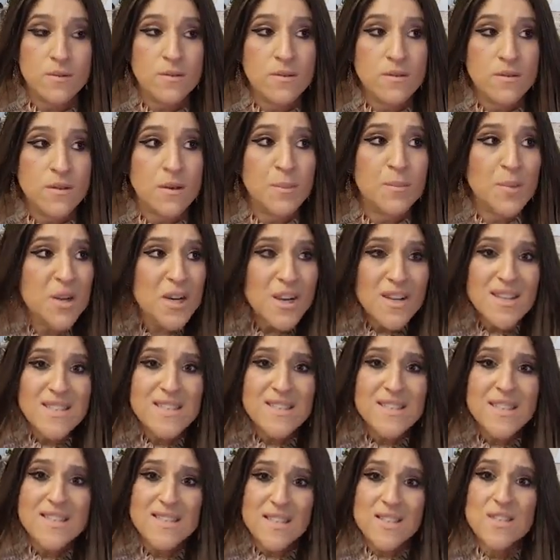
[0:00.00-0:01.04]
because
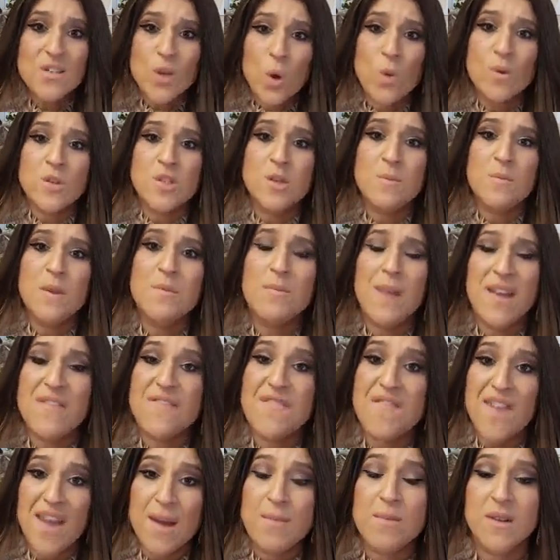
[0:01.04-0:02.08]
this is going to be my
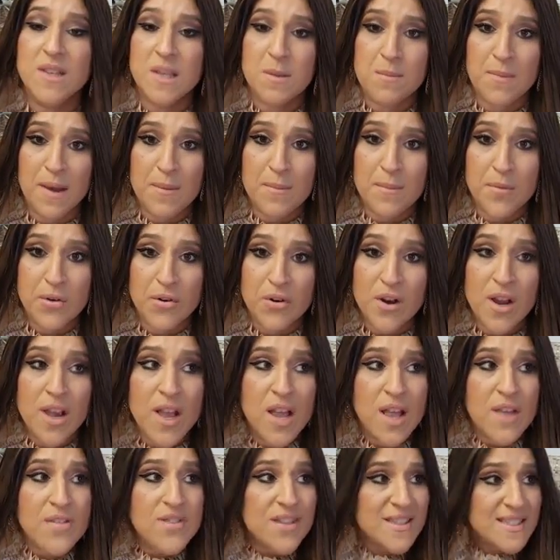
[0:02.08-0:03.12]
family member.
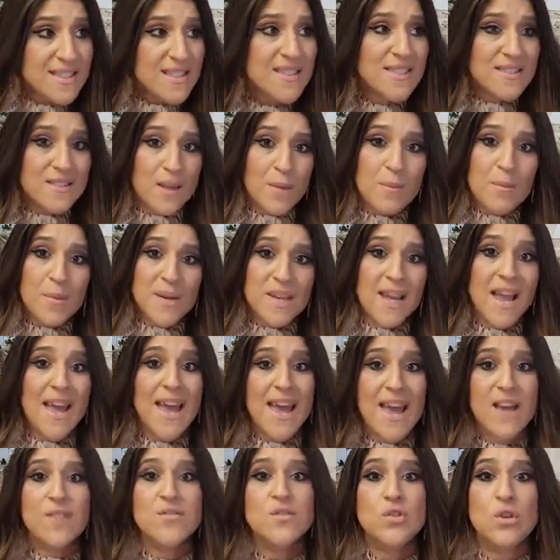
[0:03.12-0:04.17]
This is somebody I
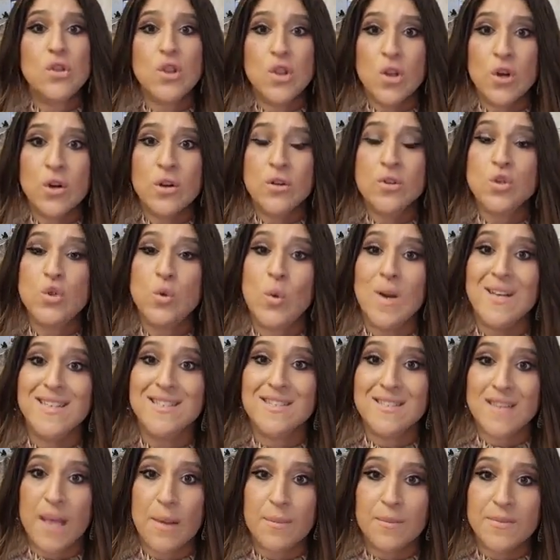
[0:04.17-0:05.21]
have to learn to
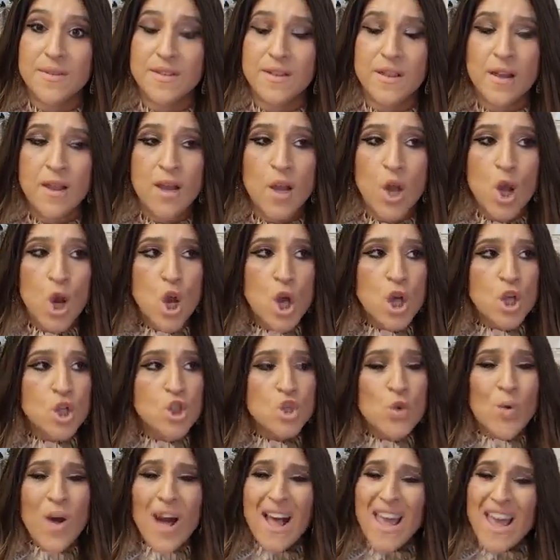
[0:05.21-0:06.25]
accept.
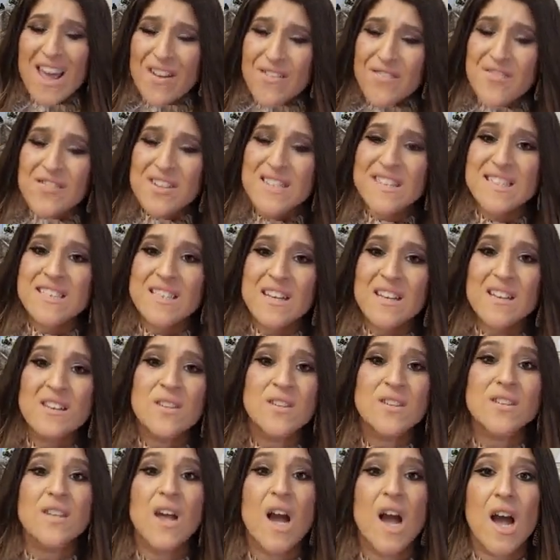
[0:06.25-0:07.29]
So every
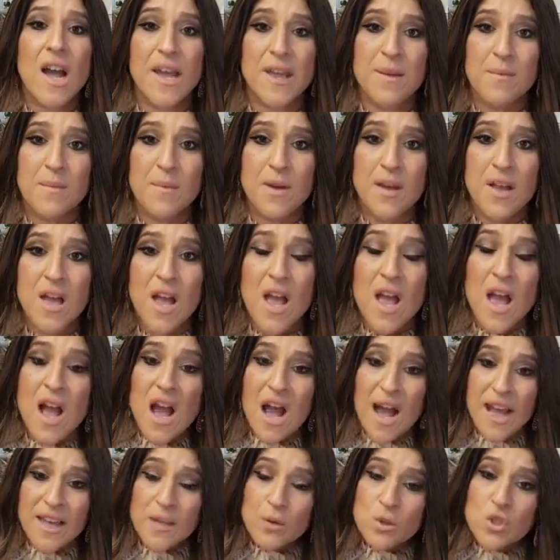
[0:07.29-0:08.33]
single time
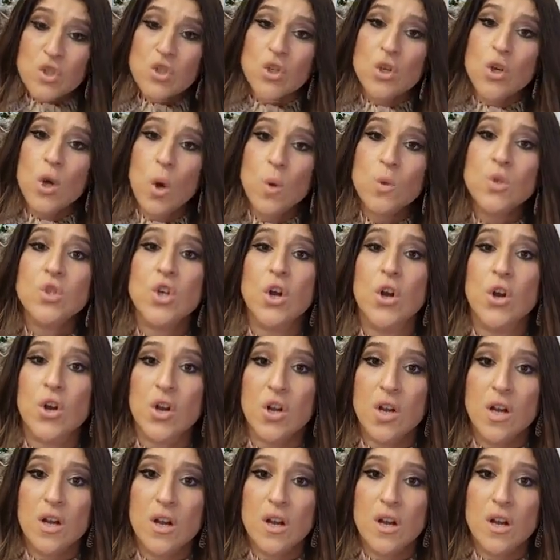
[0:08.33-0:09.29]
I used to go to her